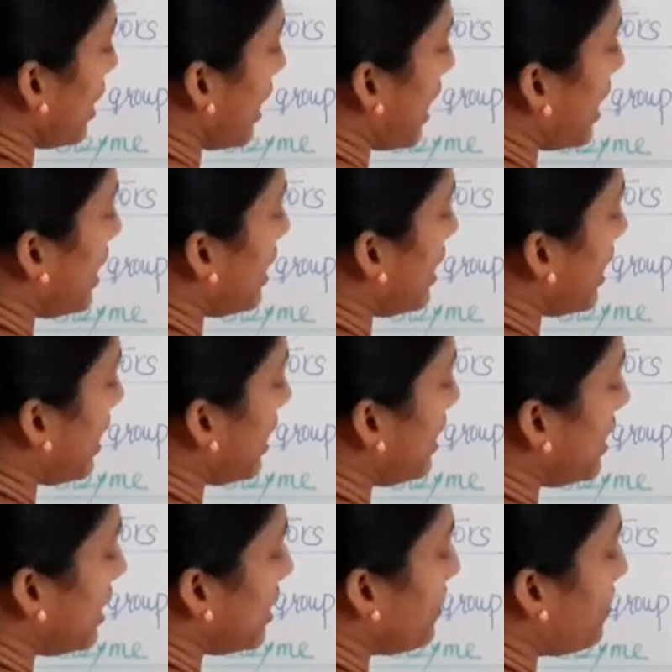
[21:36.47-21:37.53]

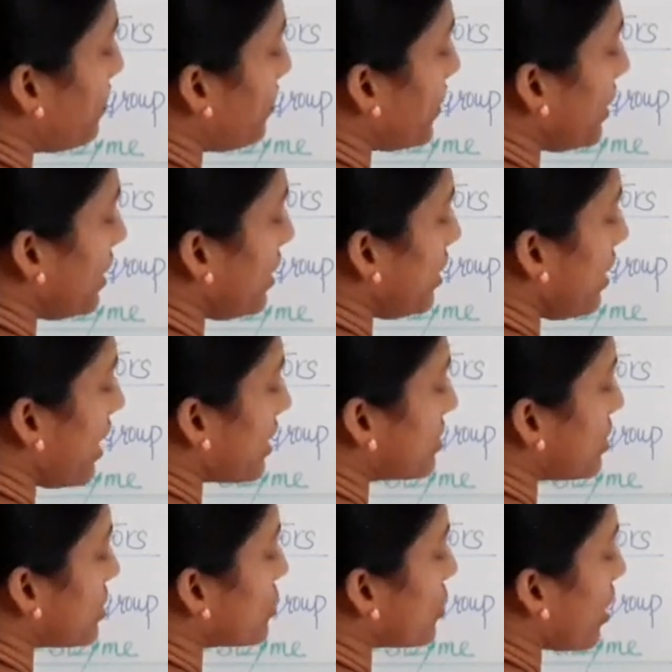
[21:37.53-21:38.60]
NADP,
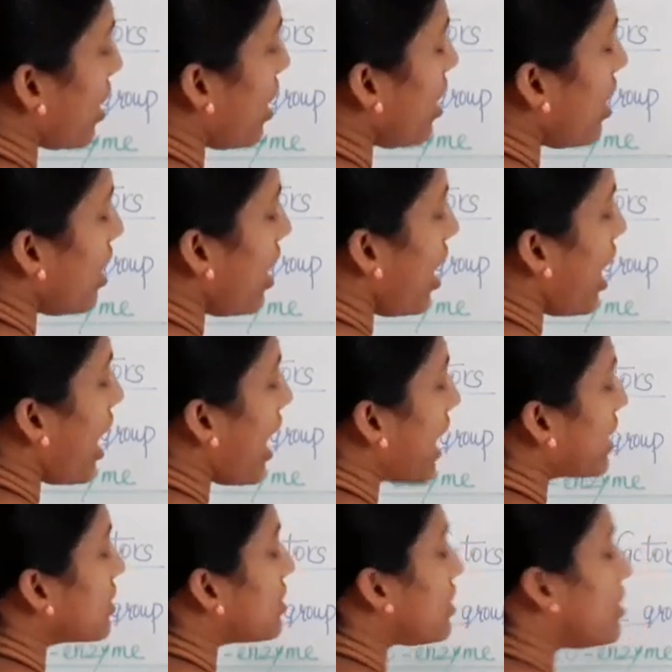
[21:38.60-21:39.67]
etc.
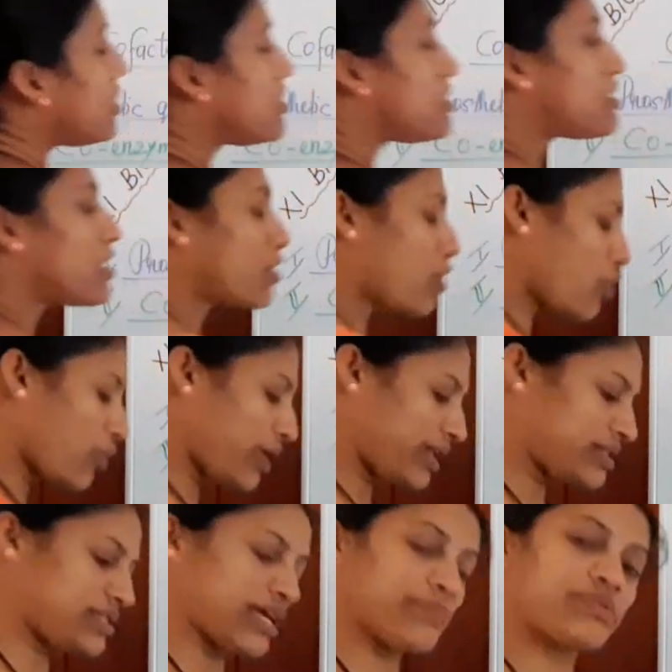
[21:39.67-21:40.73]
act as
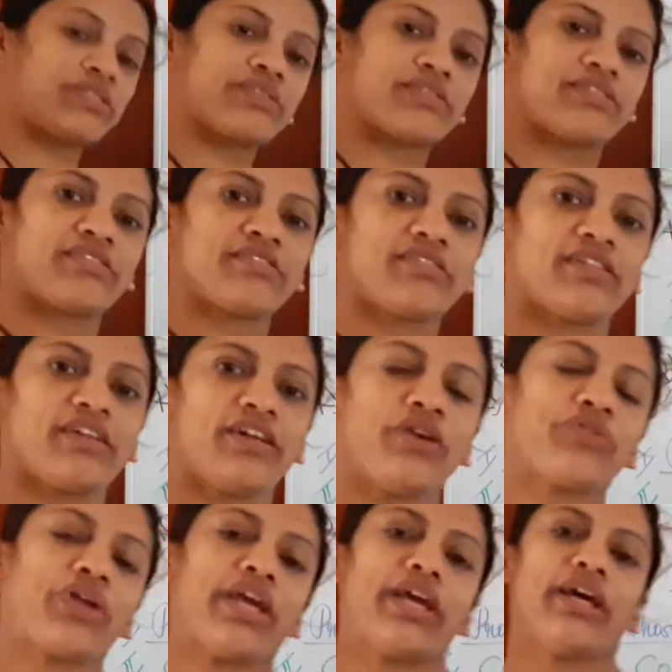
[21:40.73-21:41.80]
coenzymes.
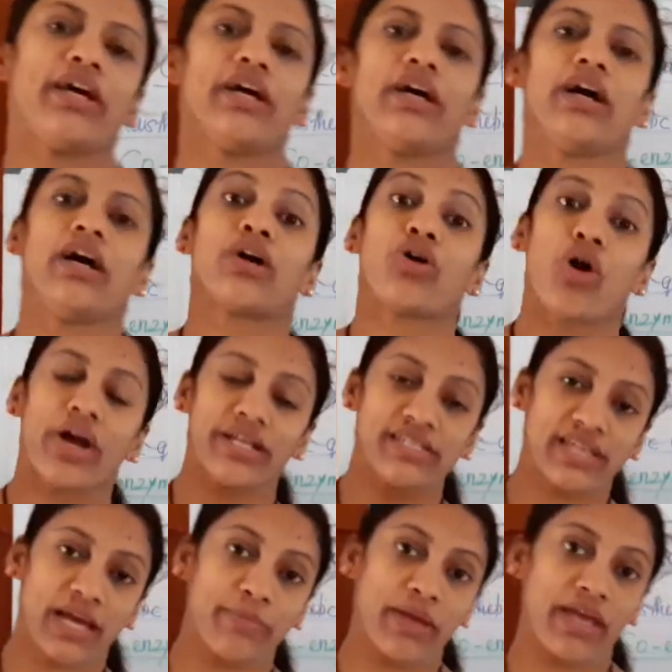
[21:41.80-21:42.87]
Okay,
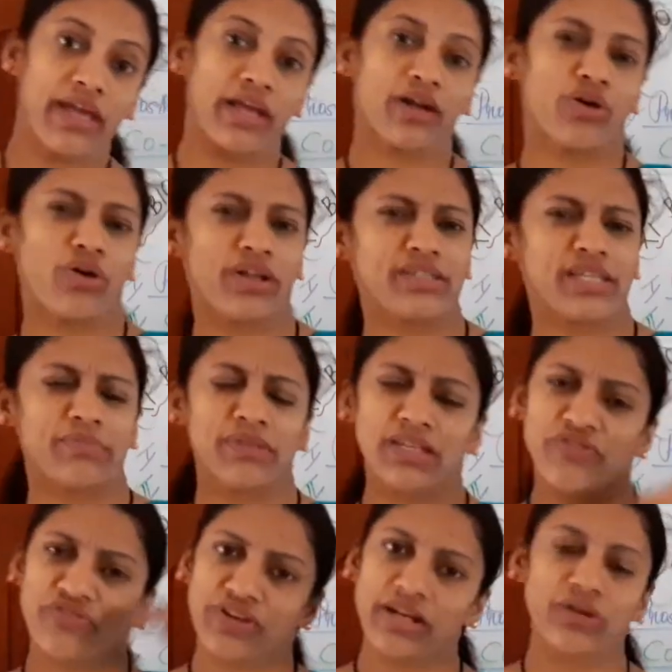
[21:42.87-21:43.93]
coenzyme A, coenzyme,
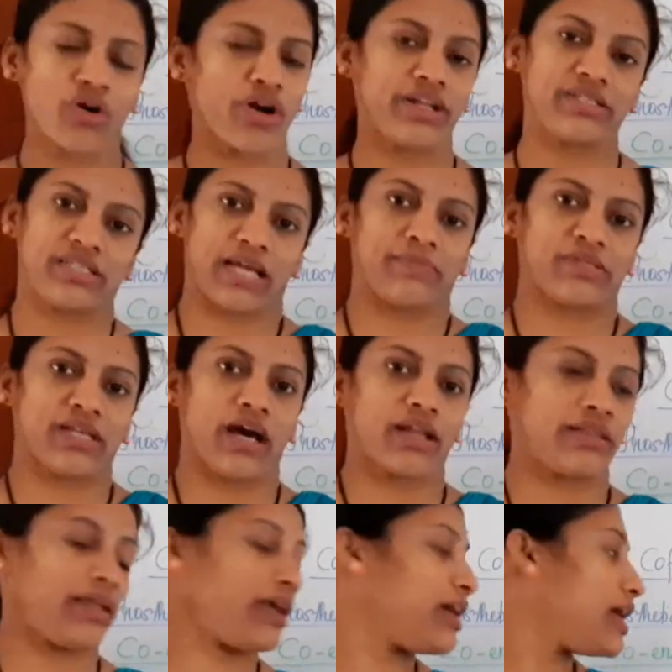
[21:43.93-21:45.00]
different coenzymes
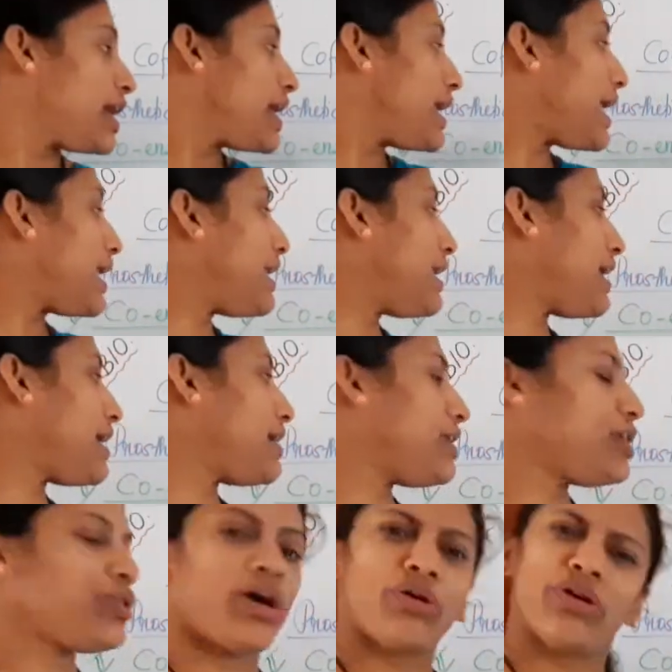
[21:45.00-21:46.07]
are there. NAD,
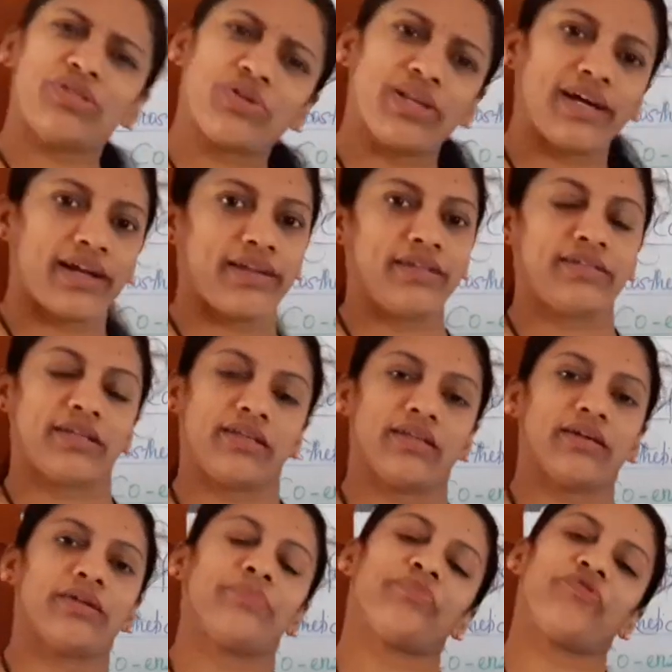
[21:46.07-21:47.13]
you are going to learn it in
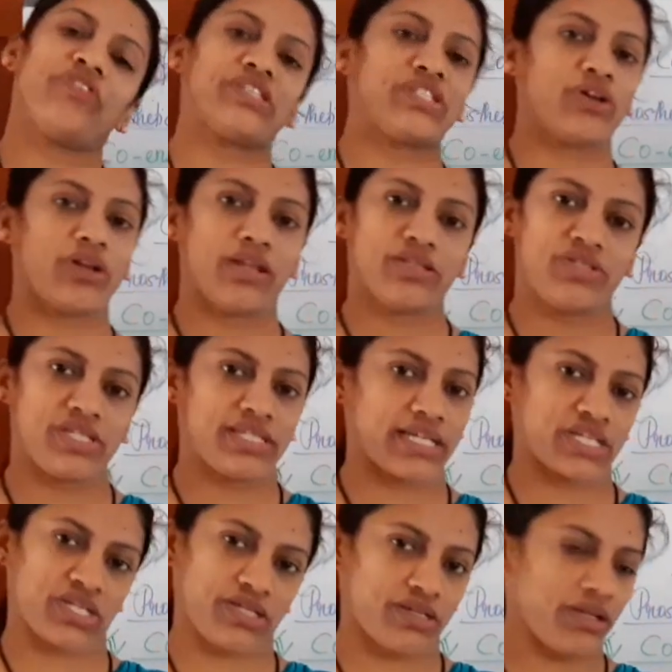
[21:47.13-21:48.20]
the physiology
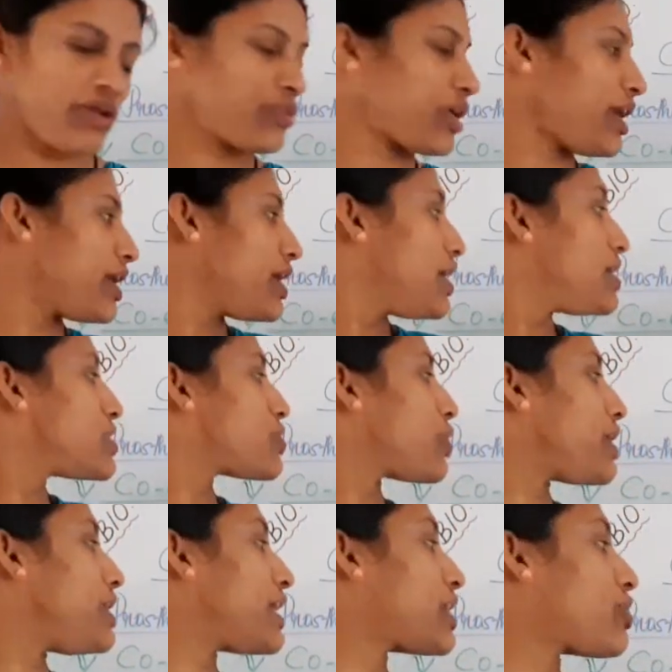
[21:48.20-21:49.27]
section. Okay,
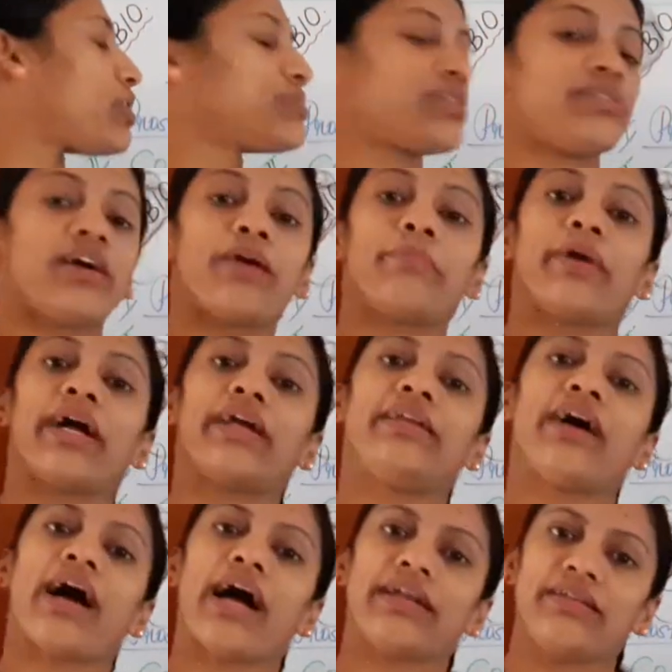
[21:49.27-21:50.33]
so
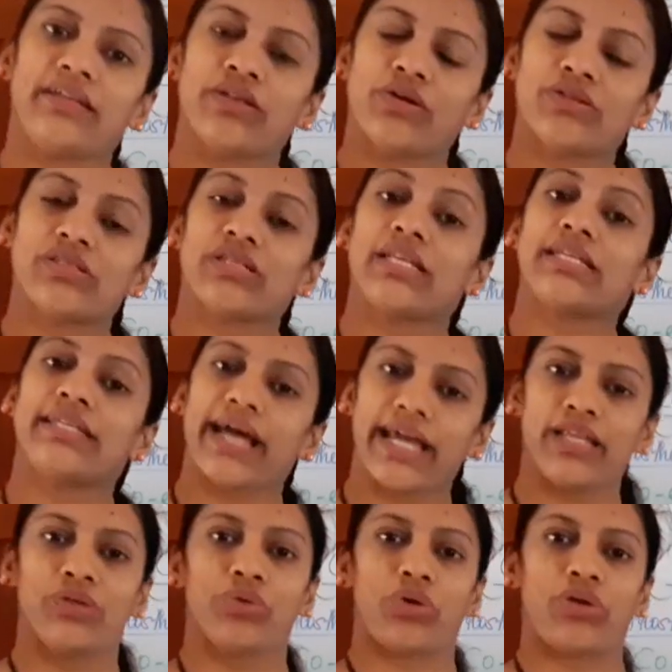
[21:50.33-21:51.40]
nicotinamide adenosine
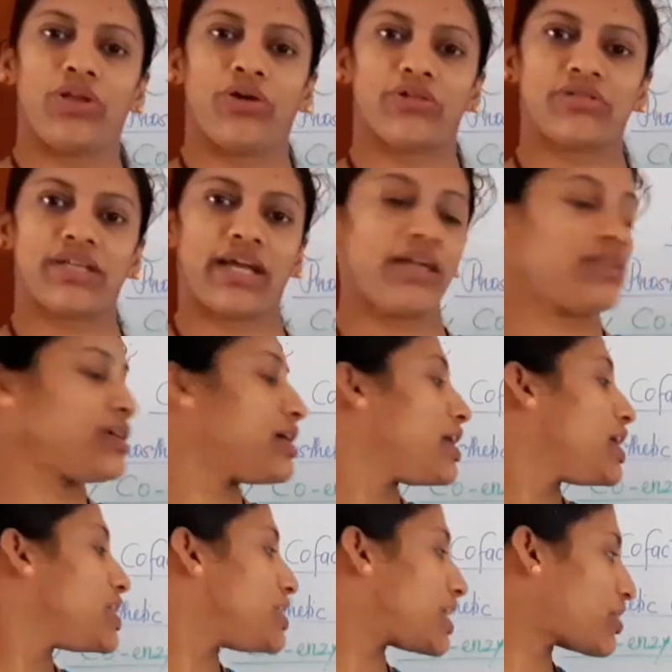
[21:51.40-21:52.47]
dinucleotide,
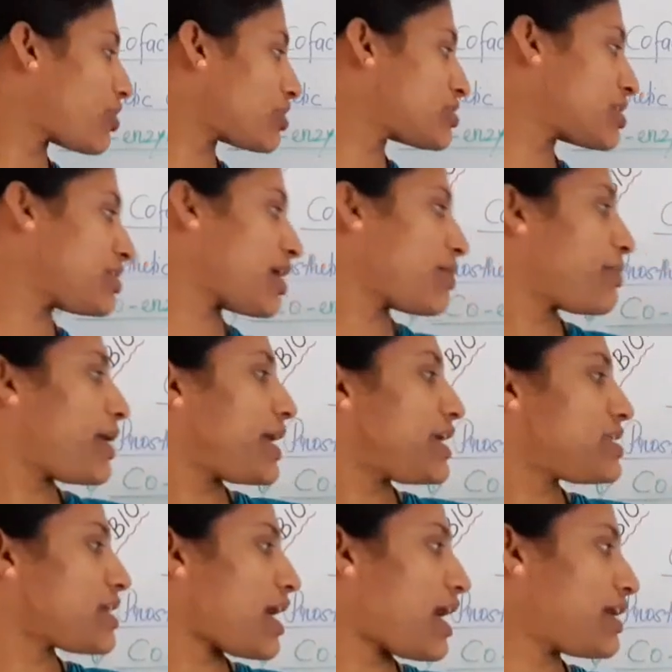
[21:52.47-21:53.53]

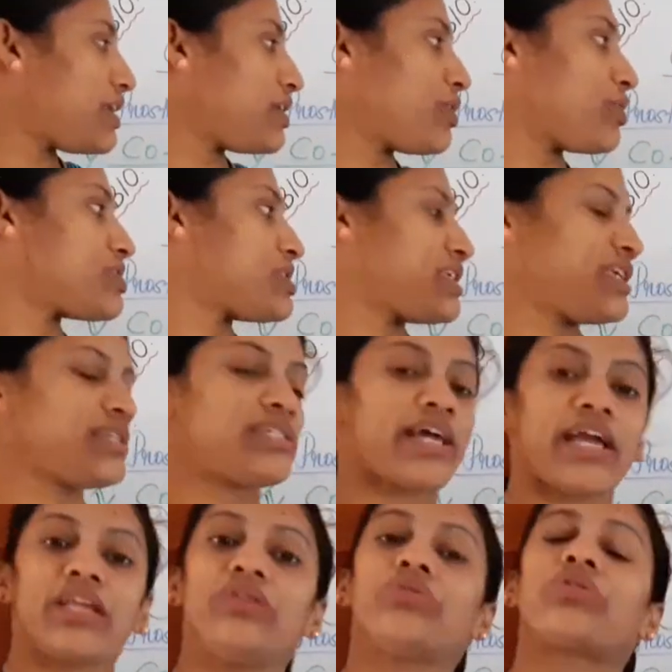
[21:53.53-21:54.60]
nicotinamide adenosine
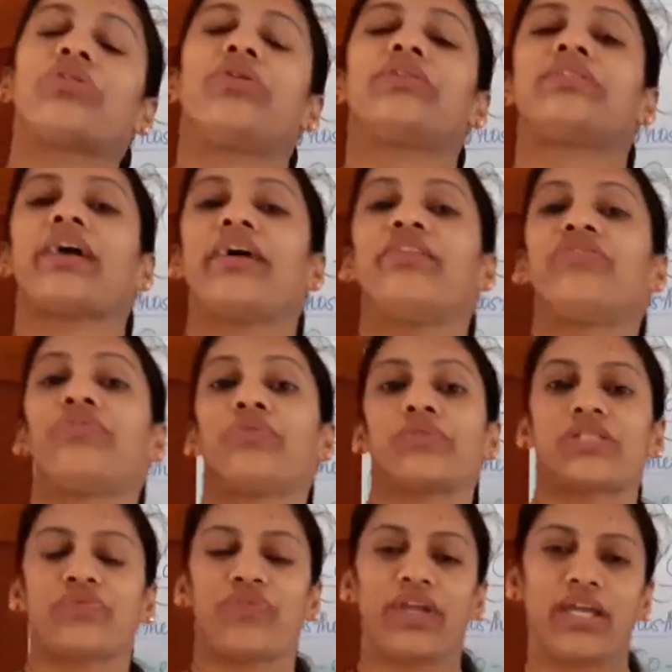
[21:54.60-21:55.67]
dinucleotide
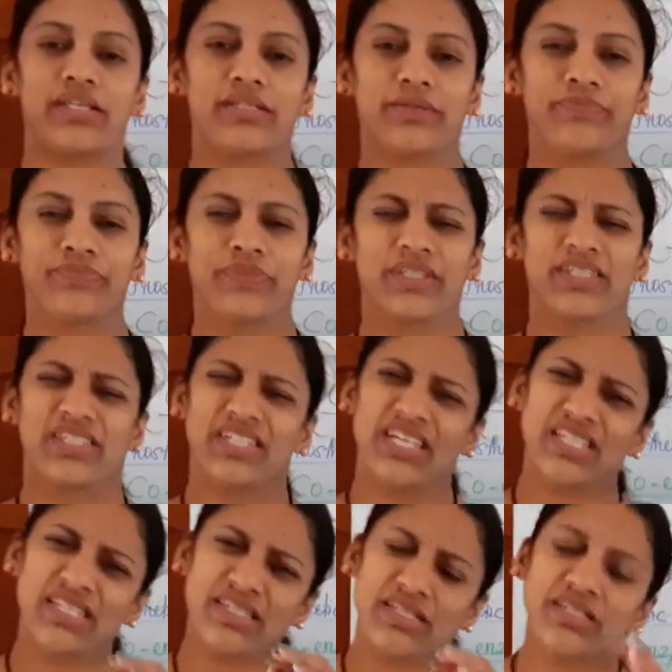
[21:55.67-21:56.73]
phosphate.
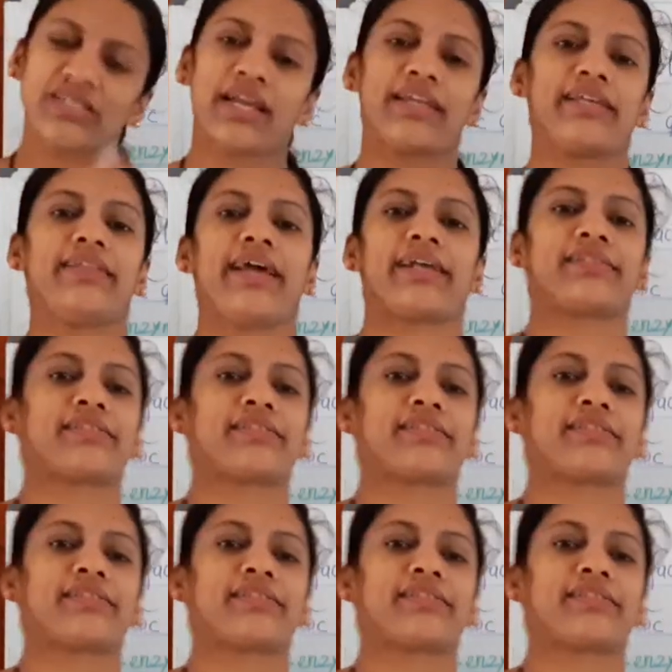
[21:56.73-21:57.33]
Just study the